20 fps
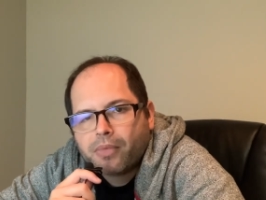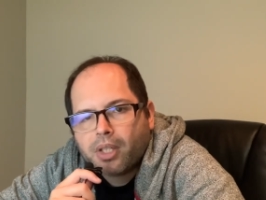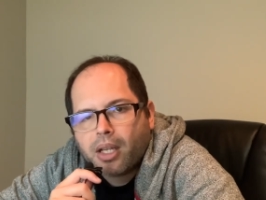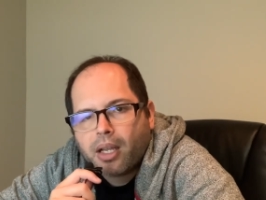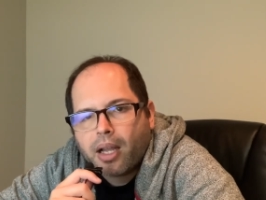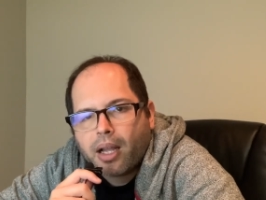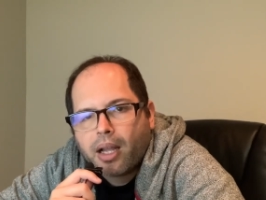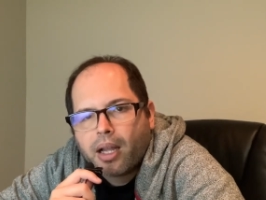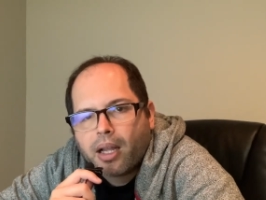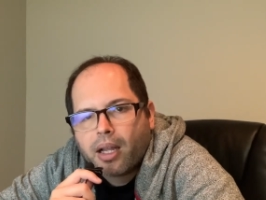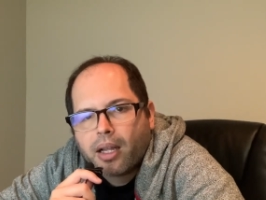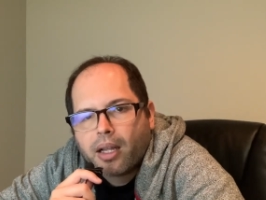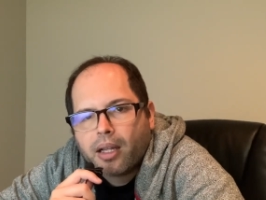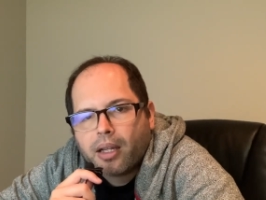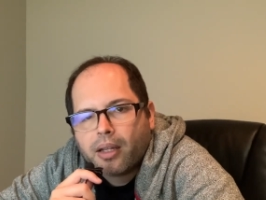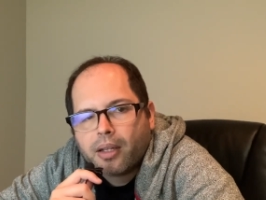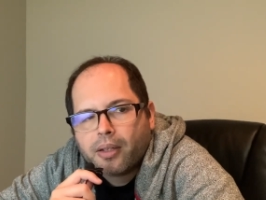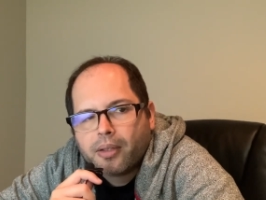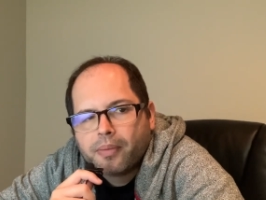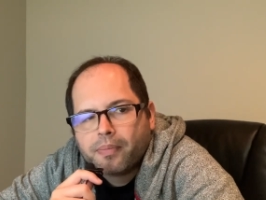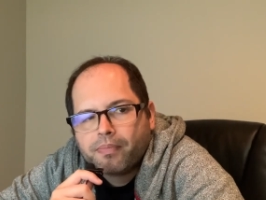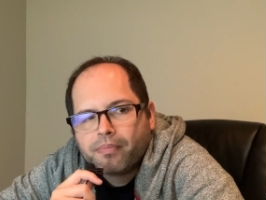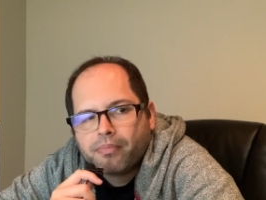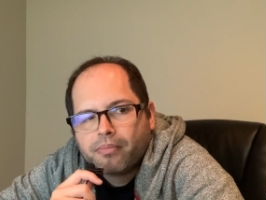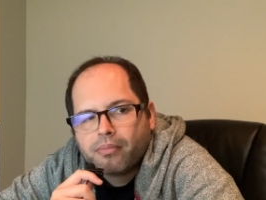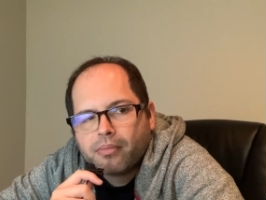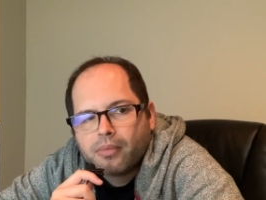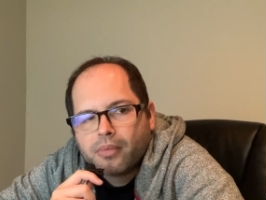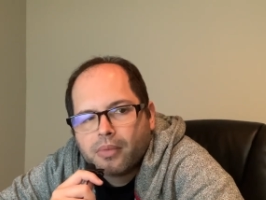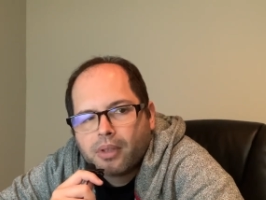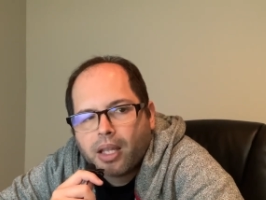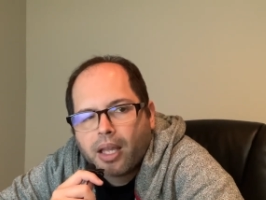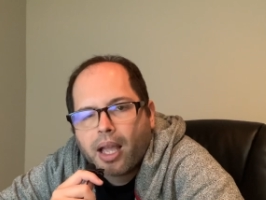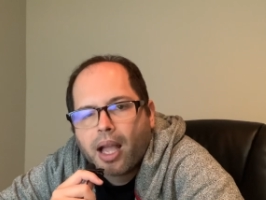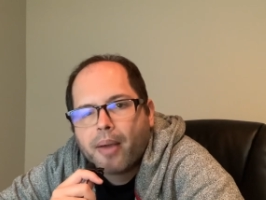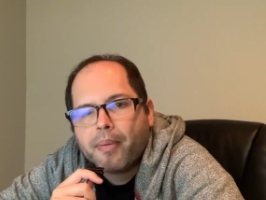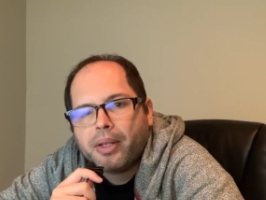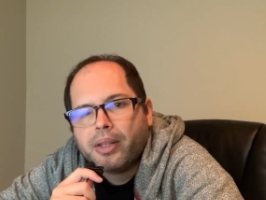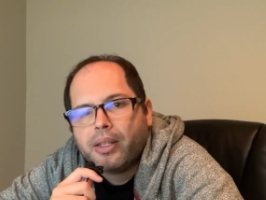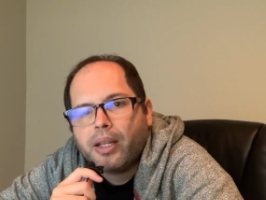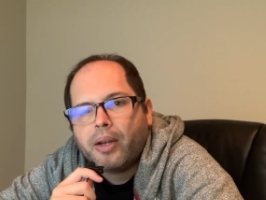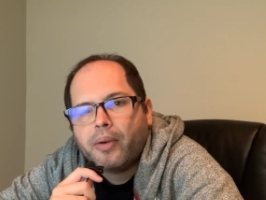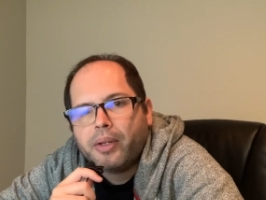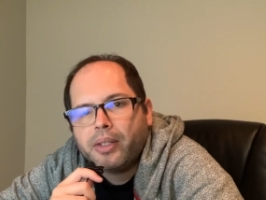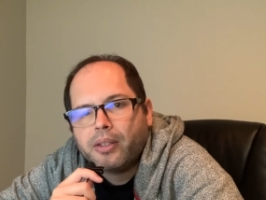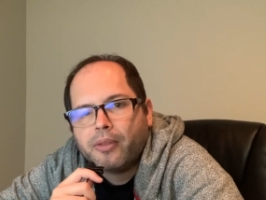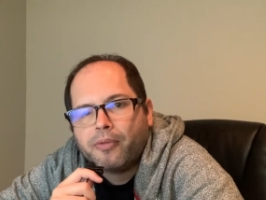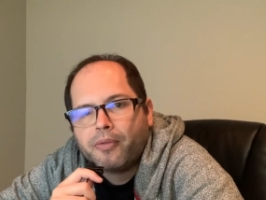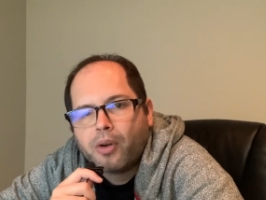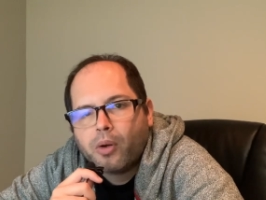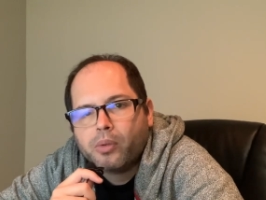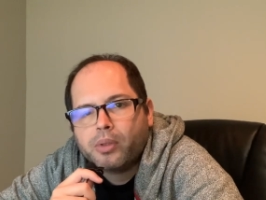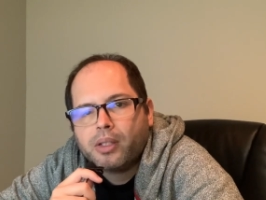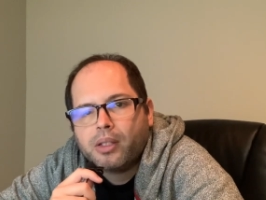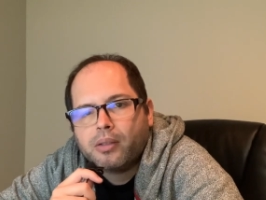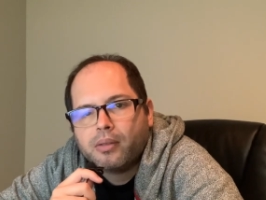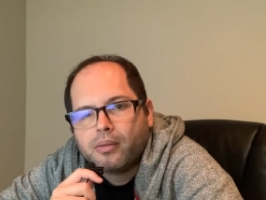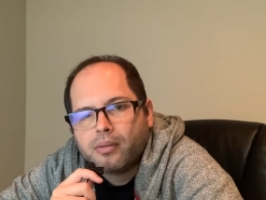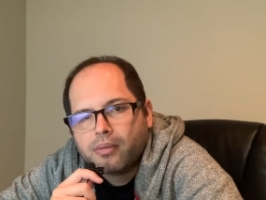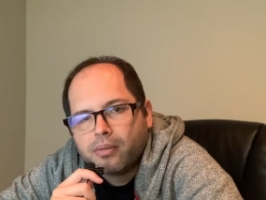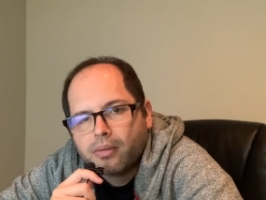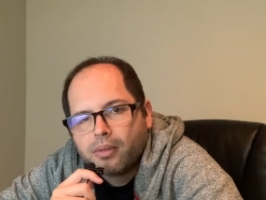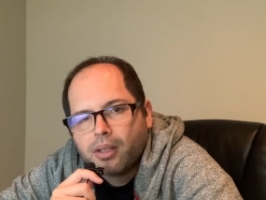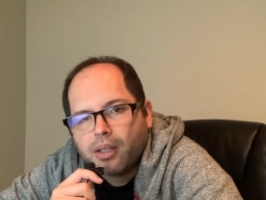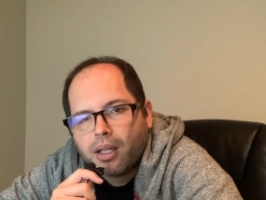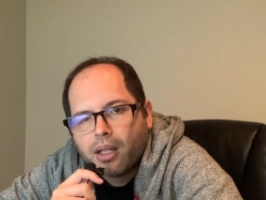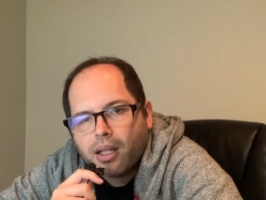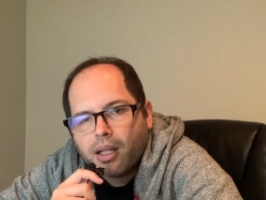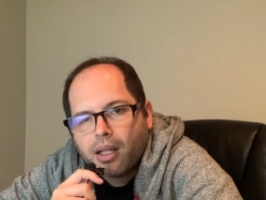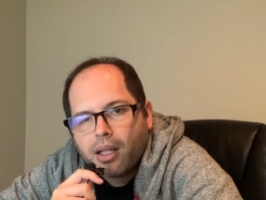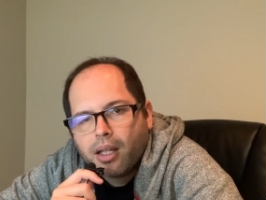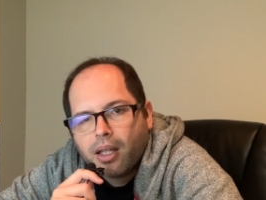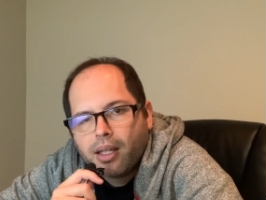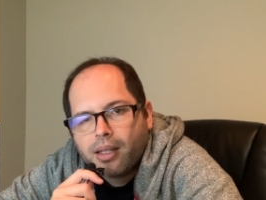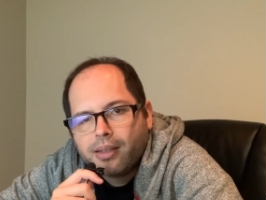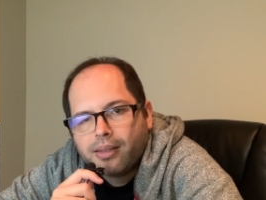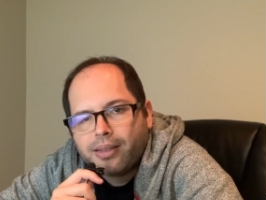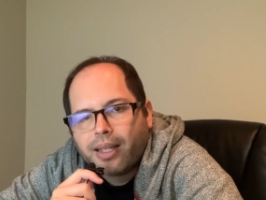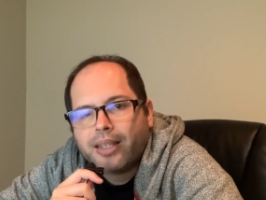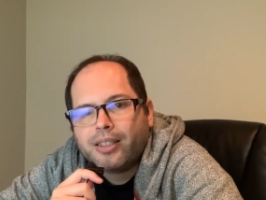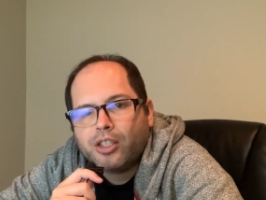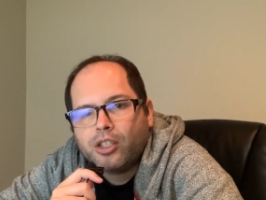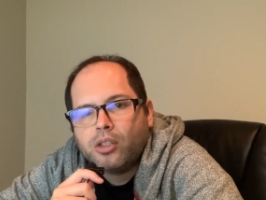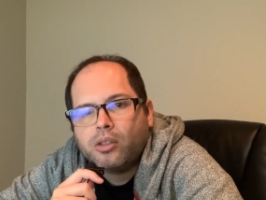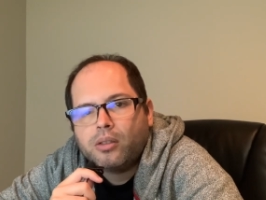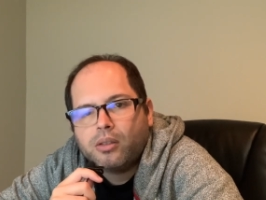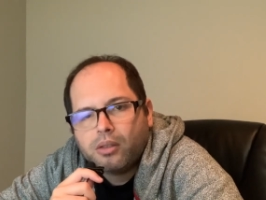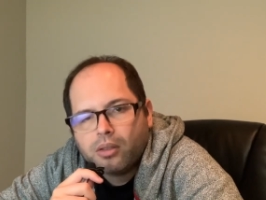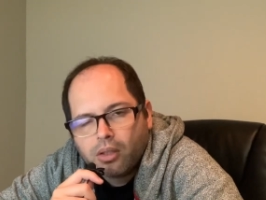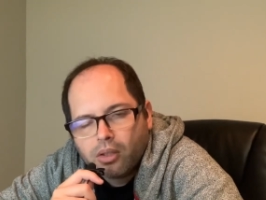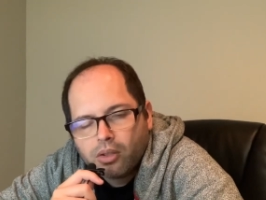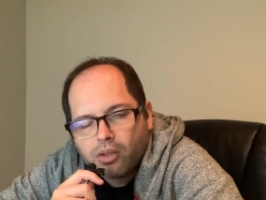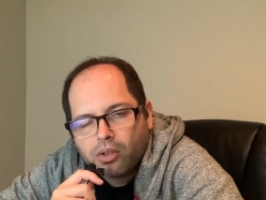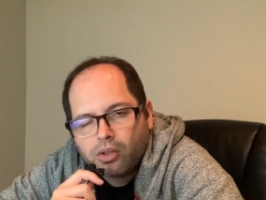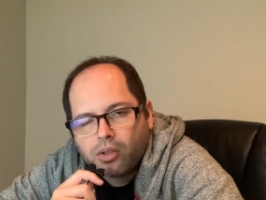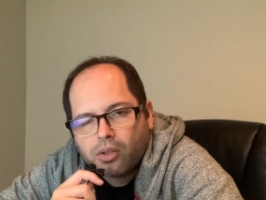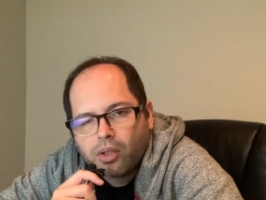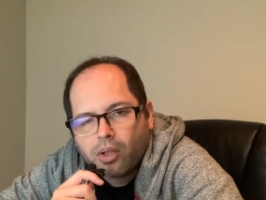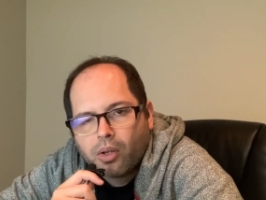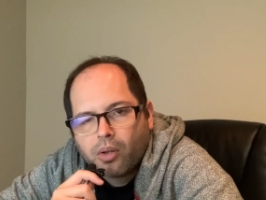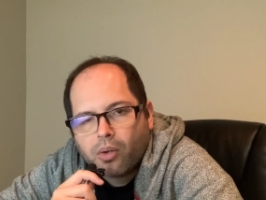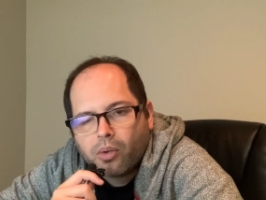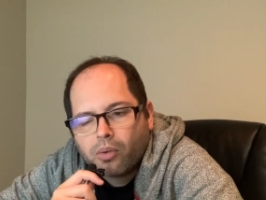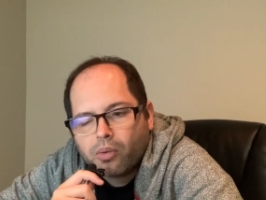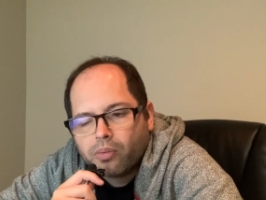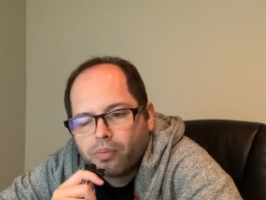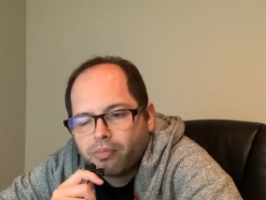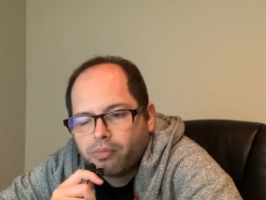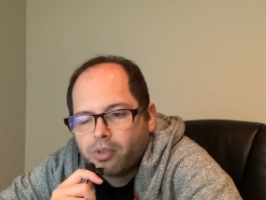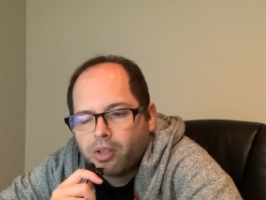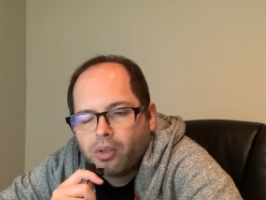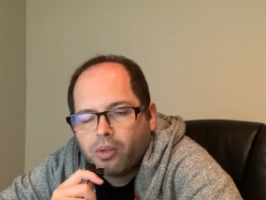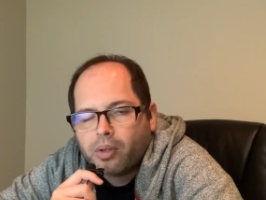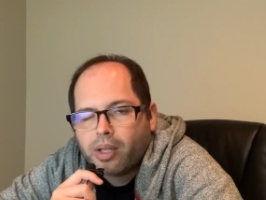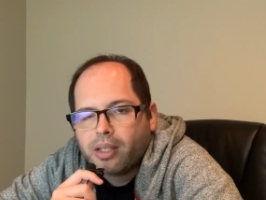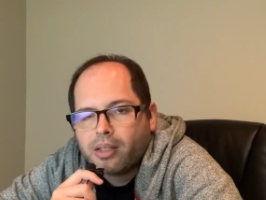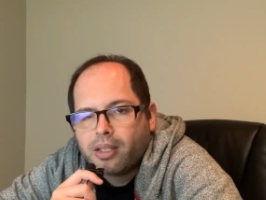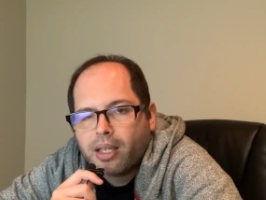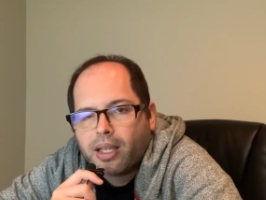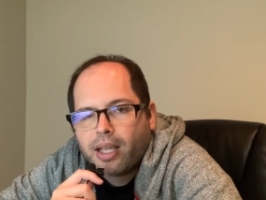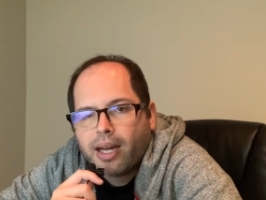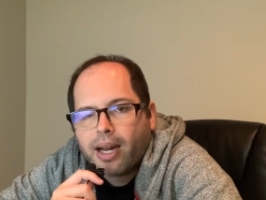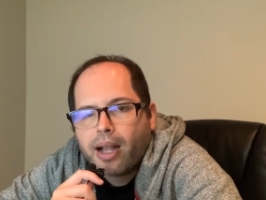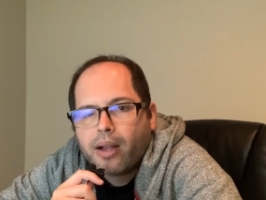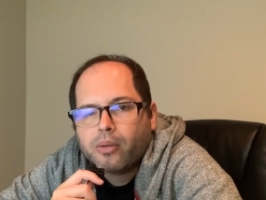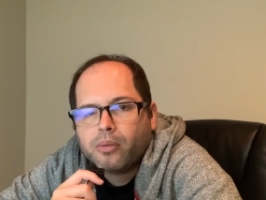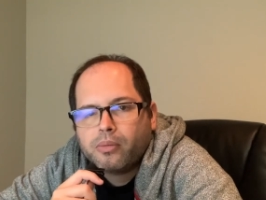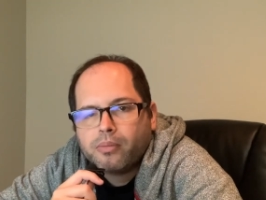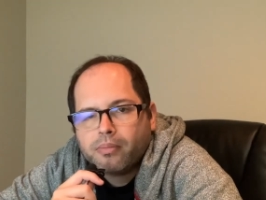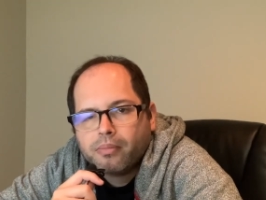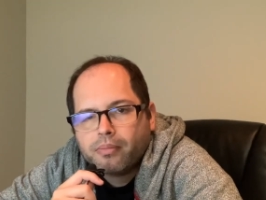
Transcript: They have it there in the frozen section, so you can check it out